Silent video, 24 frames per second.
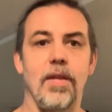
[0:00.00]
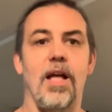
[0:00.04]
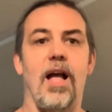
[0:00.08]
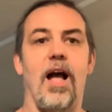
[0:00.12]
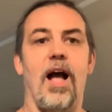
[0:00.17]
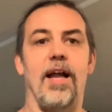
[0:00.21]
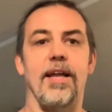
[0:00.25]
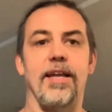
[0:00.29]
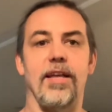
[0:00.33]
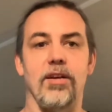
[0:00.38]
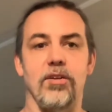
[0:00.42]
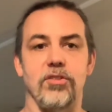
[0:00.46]

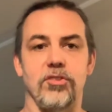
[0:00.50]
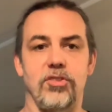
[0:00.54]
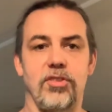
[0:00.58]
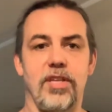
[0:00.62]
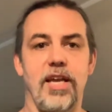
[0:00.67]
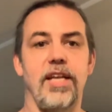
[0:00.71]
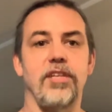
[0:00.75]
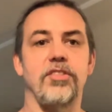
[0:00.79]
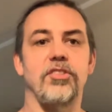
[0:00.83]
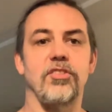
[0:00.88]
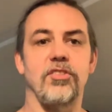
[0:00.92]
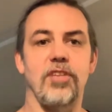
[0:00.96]
I get on
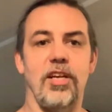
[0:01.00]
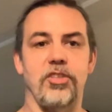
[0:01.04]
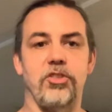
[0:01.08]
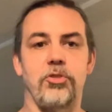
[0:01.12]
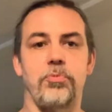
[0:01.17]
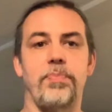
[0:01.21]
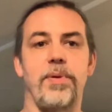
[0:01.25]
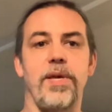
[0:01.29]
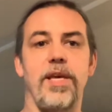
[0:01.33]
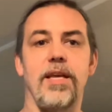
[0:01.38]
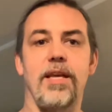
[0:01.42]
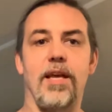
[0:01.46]
stages, I
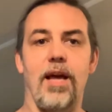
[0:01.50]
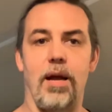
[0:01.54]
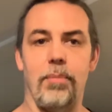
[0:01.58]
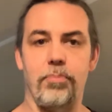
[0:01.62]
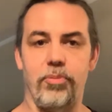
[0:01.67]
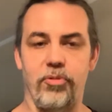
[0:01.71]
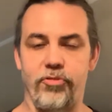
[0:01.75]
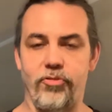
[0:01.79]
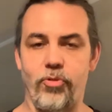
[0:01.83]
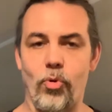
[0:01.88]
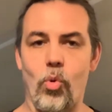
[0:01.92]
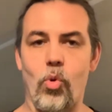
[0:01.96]
speak, I
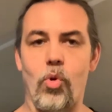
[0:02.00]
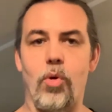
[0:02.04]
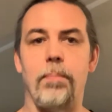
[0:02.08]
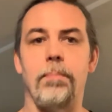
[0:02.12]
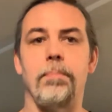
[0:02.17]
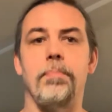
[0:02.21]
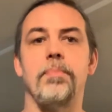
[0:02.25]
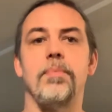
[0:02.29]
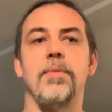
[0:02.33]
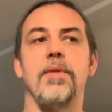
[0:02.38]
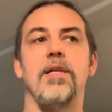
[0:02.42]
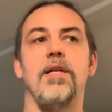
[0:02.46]

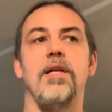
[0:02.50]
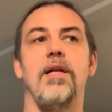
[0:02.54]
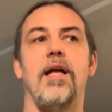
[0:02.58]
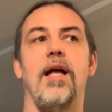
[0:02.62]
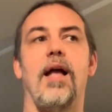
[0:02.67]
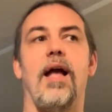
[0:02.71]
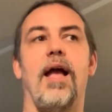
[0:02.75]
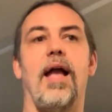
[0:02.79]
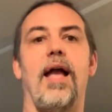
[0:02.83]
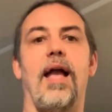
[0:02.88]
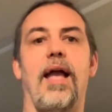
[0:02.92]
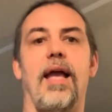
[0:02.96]
perform,
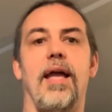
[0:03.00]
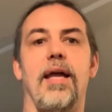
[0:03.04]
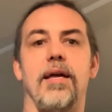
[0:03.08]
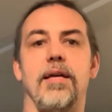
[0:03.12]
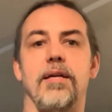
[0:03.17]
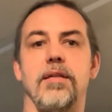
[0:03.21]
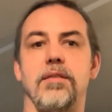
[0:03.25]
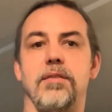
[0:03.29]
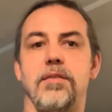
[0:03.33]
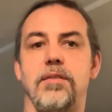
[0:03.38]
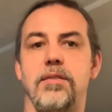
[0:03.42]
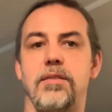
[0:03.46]

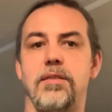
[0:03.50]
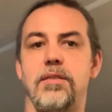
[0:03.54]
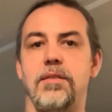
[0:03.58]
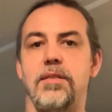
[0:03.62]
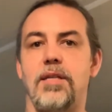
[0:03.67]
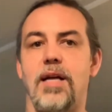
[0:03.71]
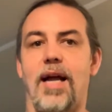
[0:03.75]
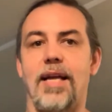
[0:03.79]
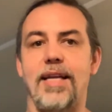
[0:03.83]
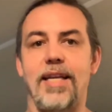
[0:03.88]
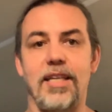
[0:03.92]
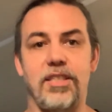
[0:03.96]
and
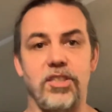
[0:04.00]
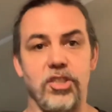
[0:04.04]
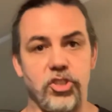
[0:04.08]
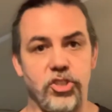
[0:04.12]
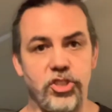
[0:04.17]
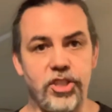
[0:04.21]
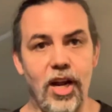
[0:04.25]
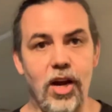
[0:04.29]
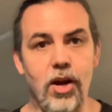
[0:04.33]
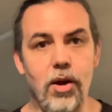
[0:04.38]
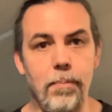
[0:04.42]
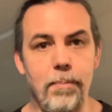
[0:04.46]
I get to
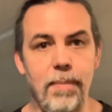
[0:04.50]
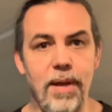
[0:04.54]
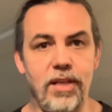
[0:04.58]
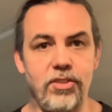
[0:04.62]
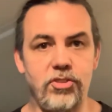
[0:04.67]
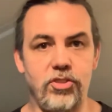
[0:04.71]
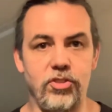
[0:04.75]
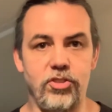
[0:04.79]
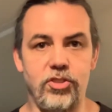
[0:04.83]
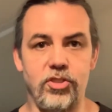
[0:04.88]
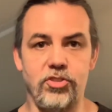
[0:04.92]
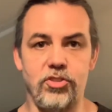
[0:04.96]
share a
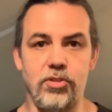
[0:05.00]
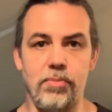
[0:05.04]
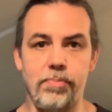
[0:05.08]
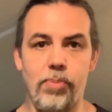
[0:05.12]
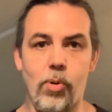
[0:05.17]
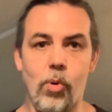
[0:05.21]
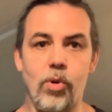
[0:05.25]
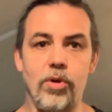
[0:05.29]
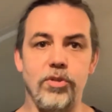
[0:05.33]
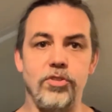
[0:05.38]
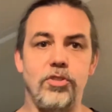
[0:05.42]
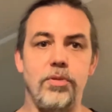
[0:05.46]
message that's
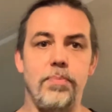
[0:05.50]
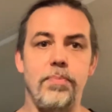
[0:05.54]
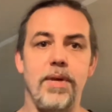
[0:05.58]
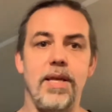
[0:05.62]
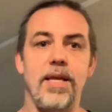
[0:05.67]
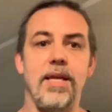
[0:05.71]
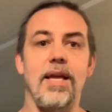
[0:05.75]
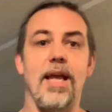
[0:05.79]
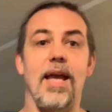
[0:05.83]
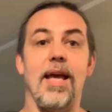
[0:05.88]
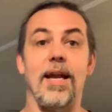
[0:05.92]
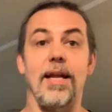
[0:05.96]
important to
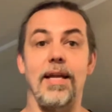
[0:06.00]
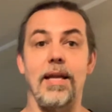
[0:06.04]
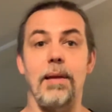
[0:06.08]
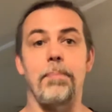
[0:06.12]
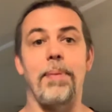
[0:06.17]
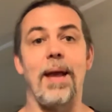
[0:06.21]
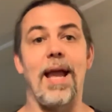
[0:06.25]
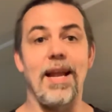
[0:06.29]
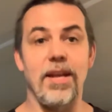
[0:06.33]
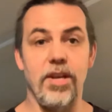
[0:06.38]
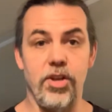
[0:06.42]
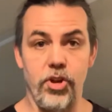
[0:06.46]
me, and I get
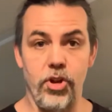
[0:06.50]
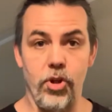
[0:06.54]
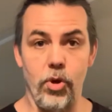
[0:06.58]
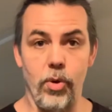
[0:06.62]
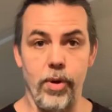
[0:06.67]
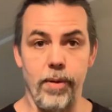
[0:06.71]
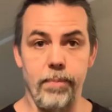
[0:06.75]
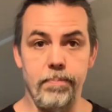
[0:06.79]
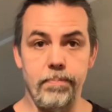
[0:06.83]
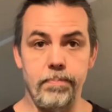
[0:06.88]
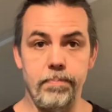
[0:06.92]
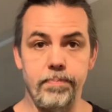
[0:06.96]
paid to do
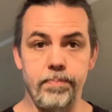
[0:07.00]
it.